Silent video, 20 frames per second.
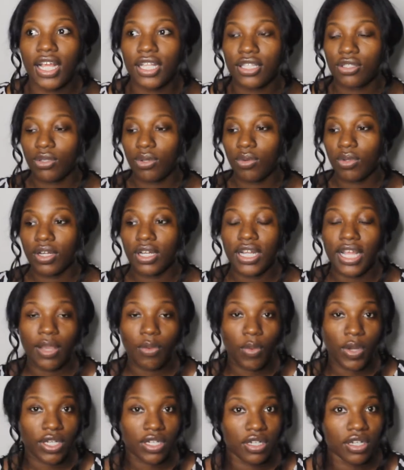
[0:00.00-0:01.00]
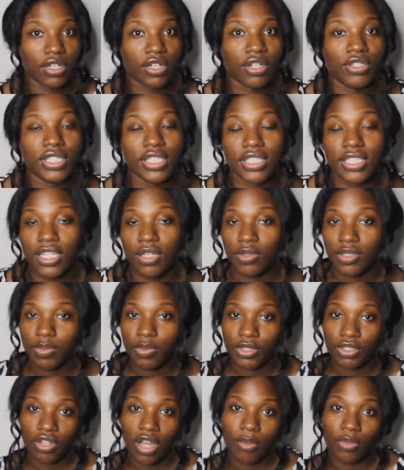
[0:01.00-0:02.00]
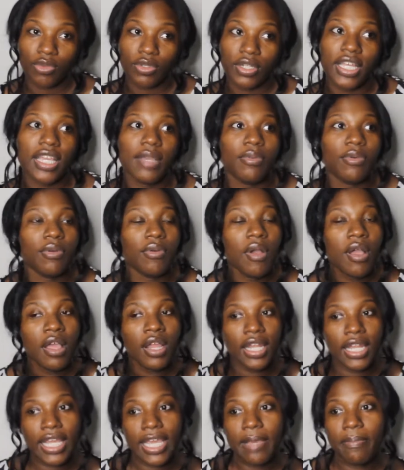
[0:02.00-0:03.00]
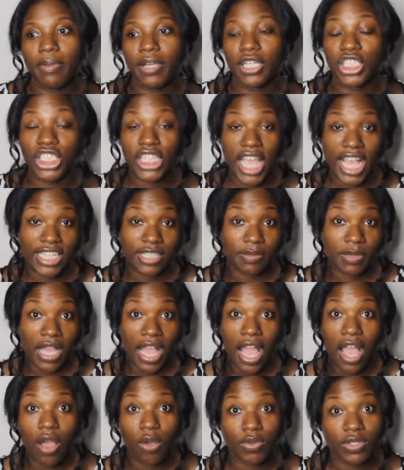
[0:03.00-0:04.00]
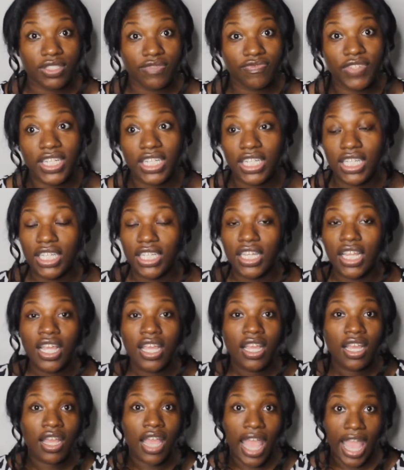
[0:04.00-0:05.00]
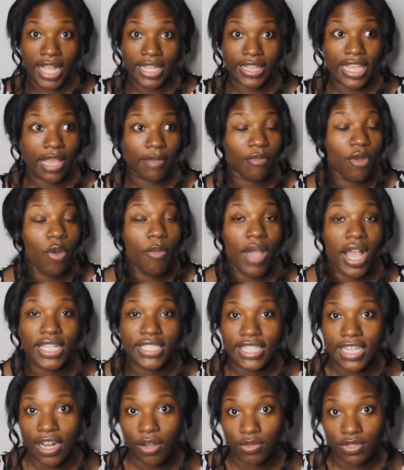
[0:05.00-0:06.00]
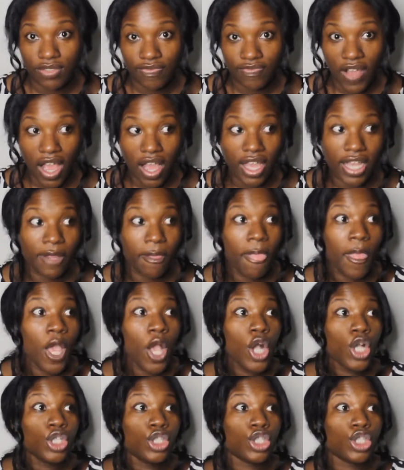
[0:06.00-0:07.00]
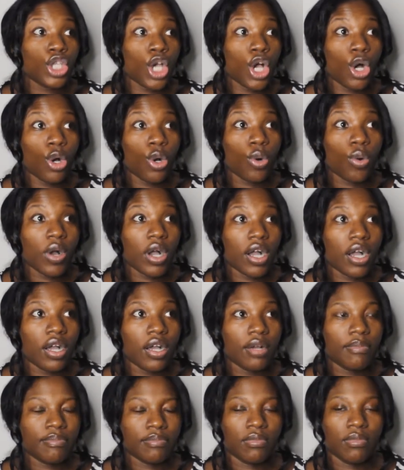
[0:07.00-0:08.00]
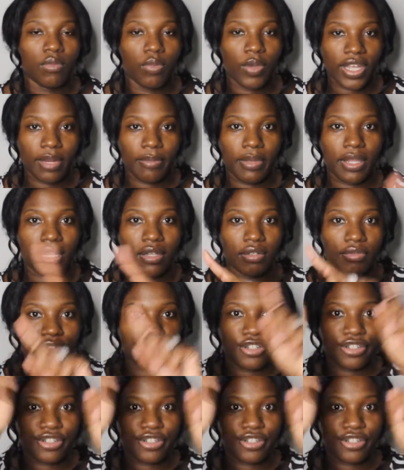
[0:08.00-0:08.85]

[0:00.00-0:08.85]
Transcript: I told her that one of the nurses said it was prodromal labor. She asked me how I was feeling. At that moment, I said I was fine. So wait a minute.